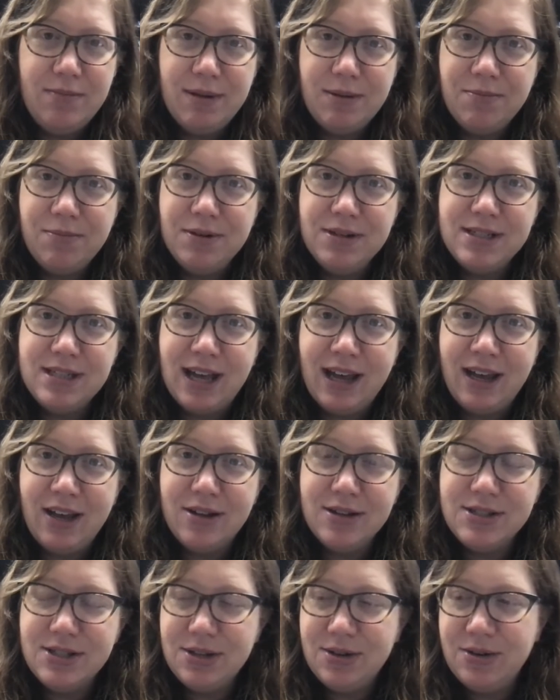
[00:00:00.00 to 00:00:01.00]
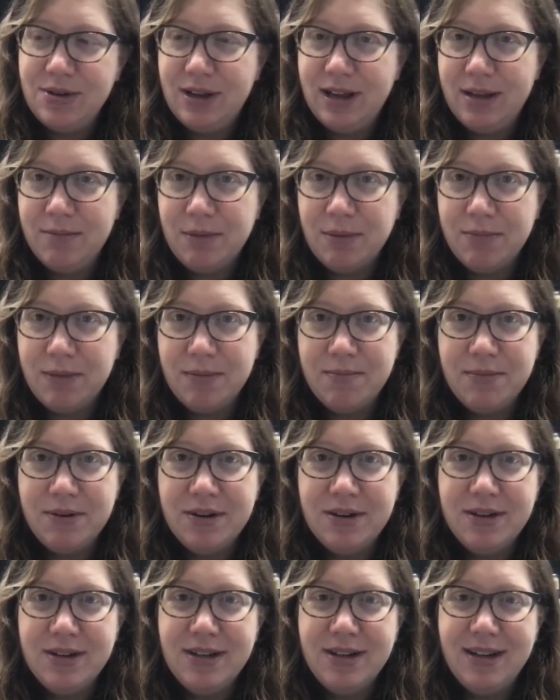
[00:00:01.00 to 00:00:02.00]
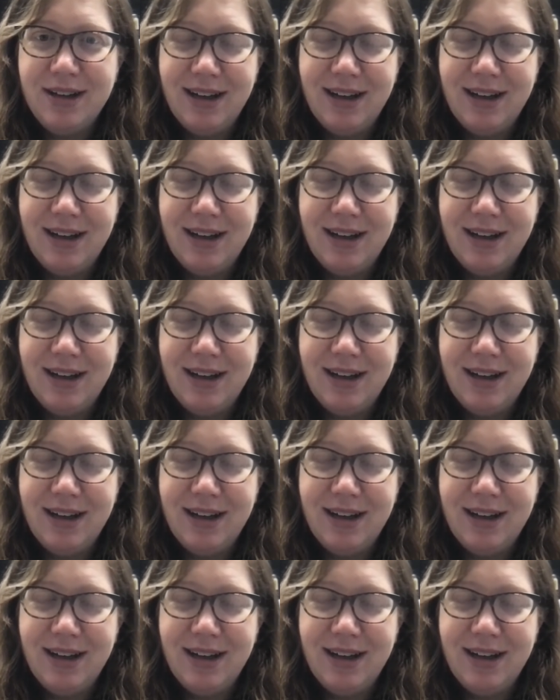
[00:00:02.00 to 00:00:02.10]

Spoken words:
members. I also am a member.